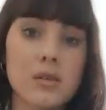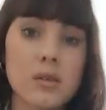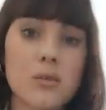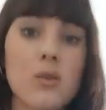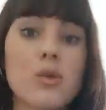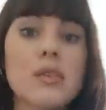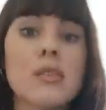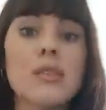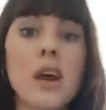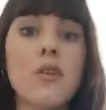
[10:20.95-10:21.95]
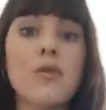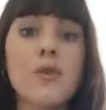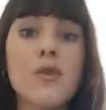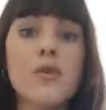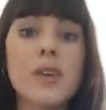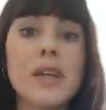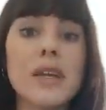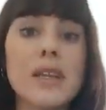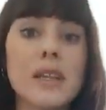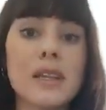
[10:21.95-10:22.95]
the more
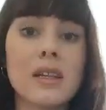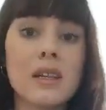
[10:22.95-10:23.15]
self-fulfilling,